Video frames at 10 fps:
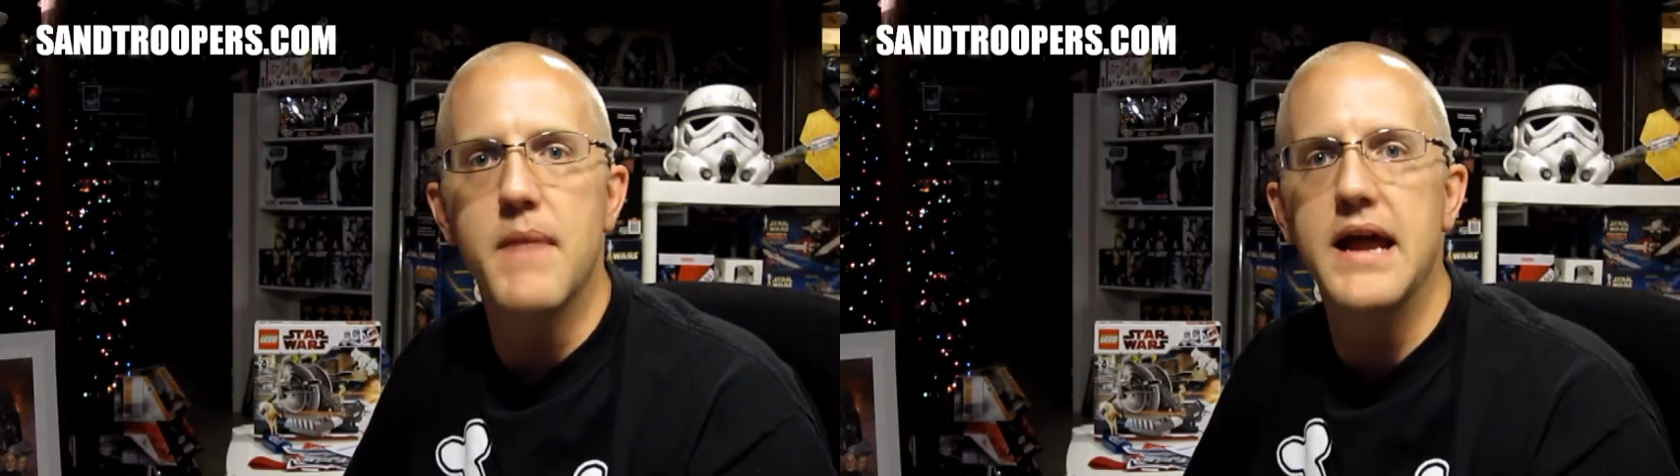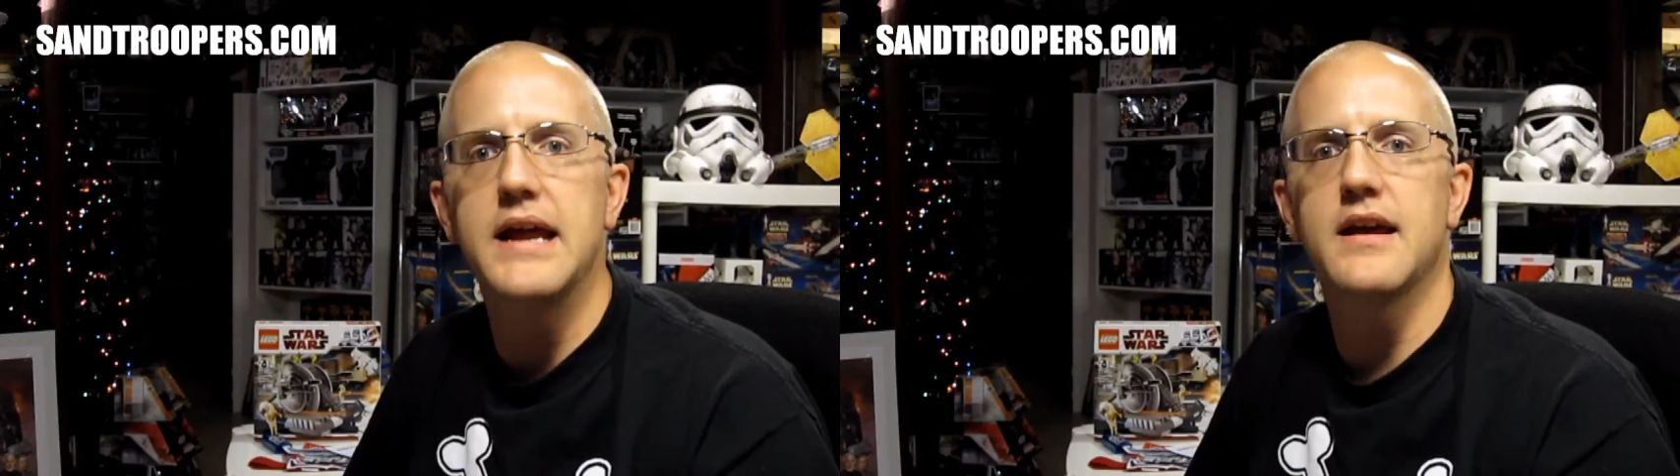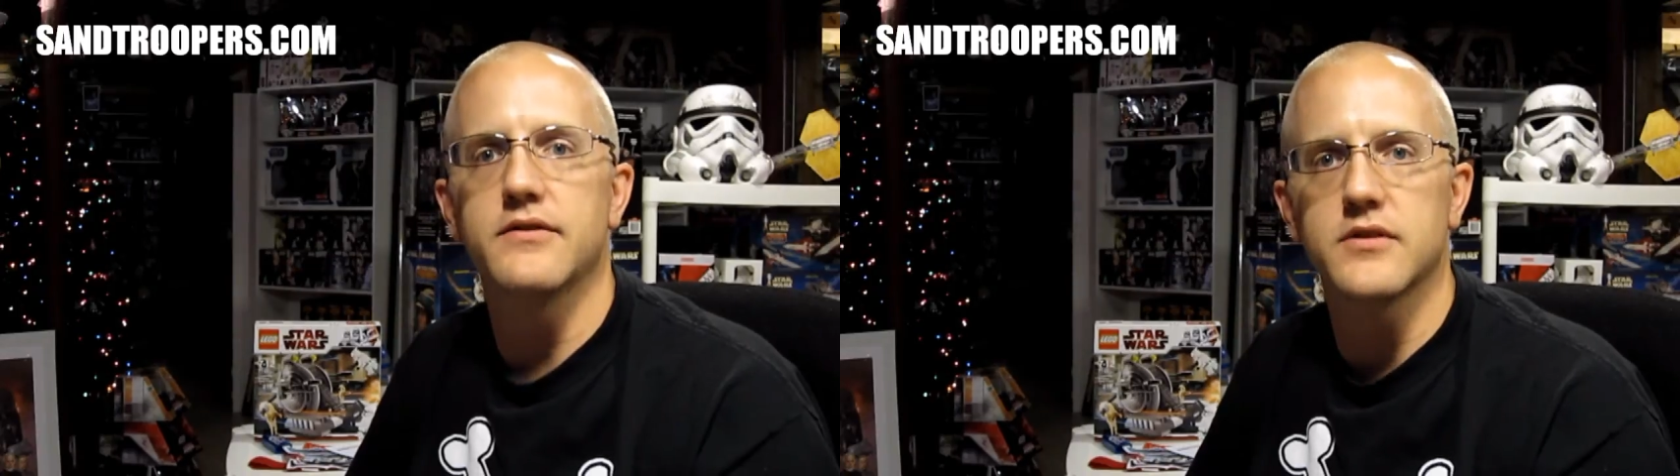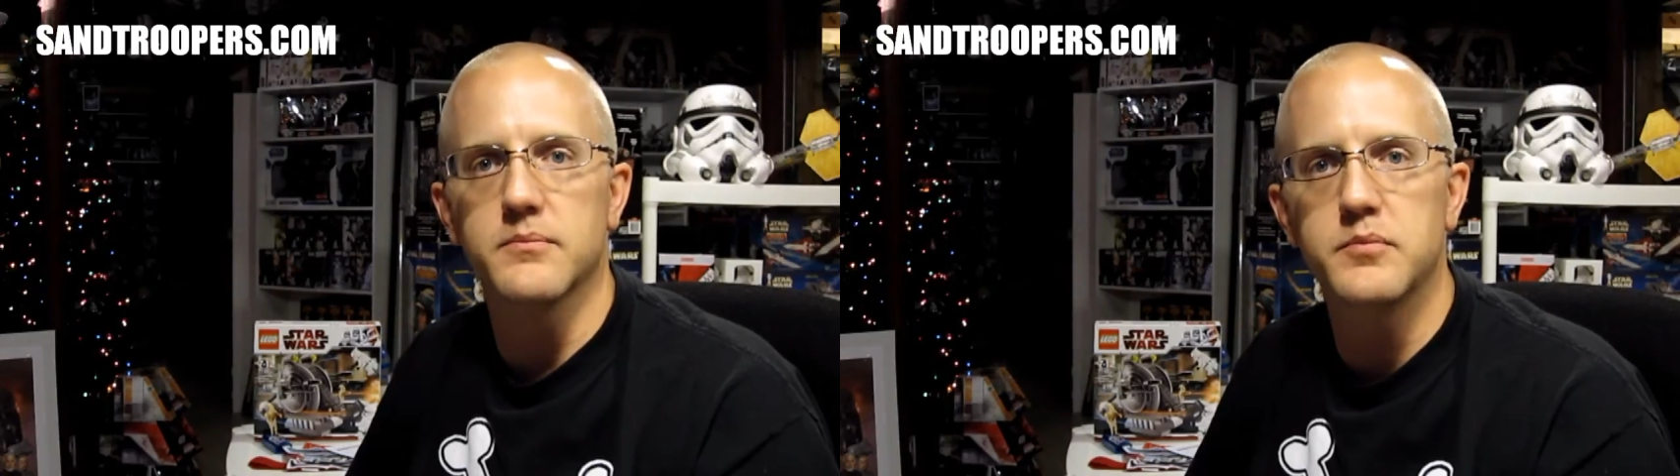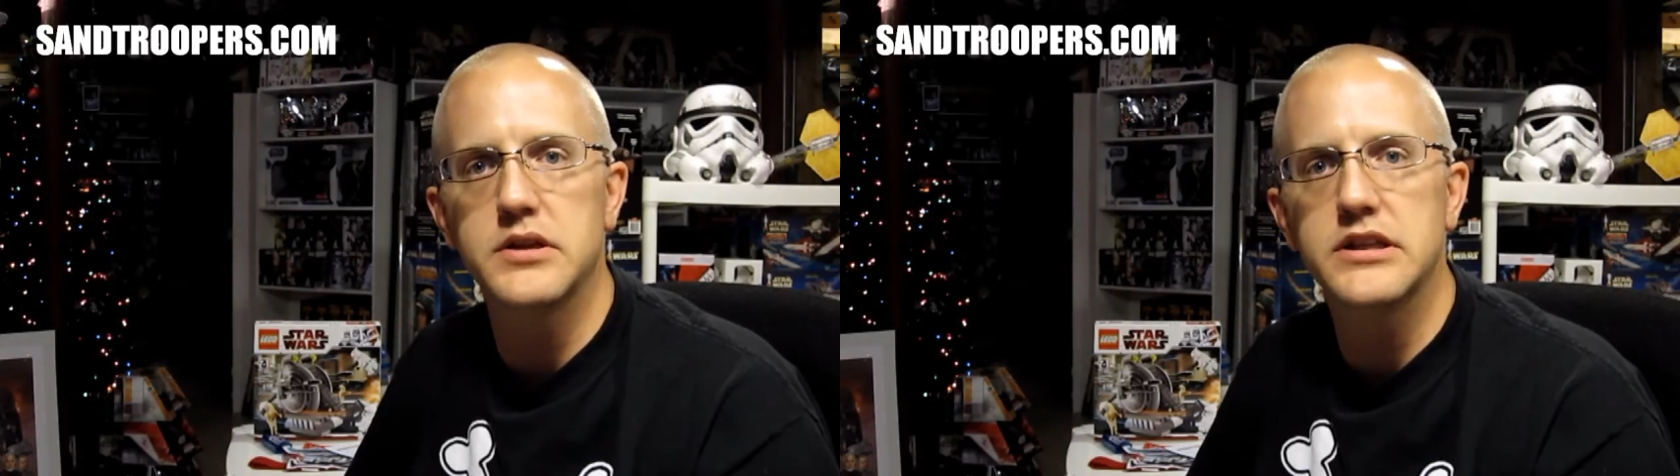may have
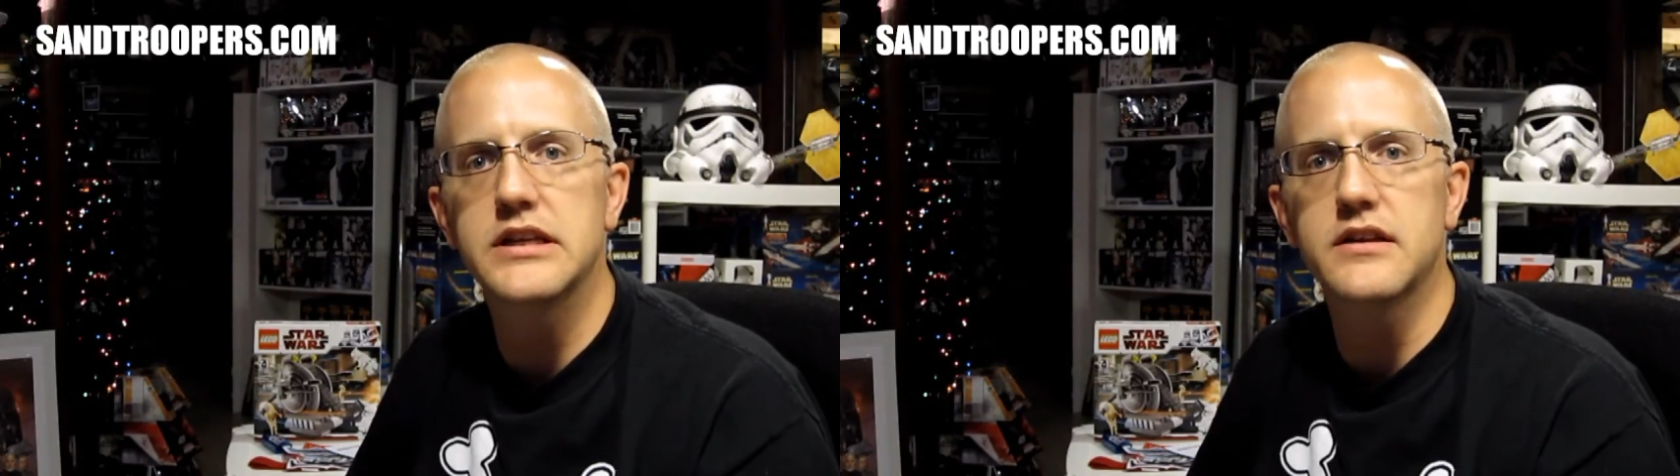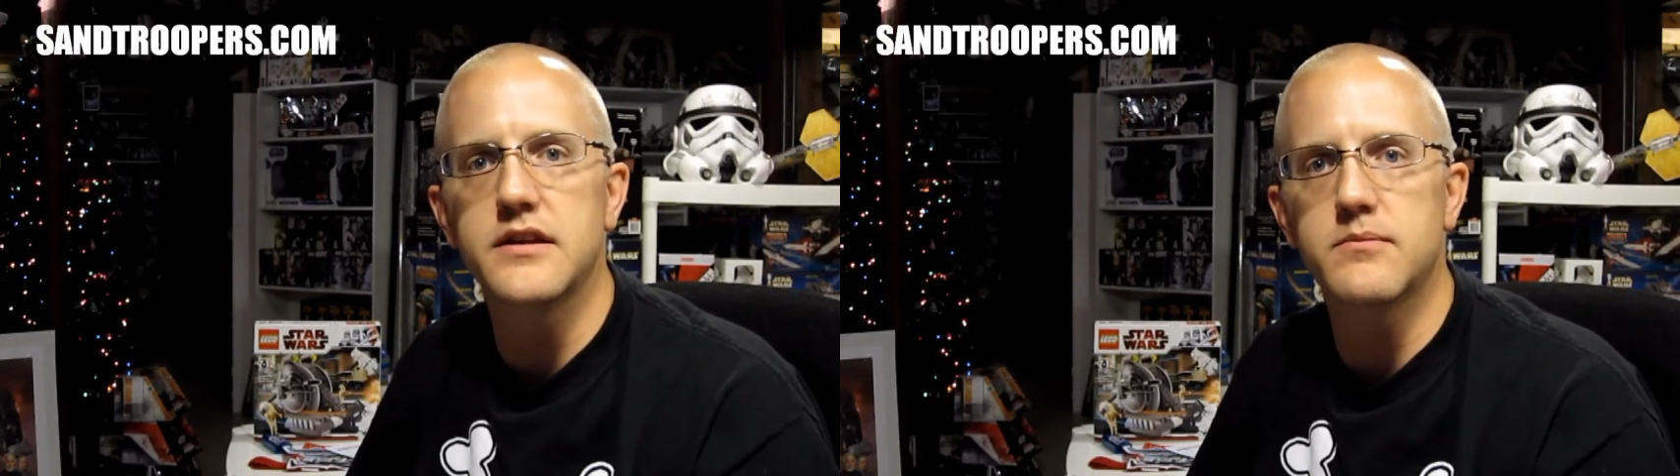completely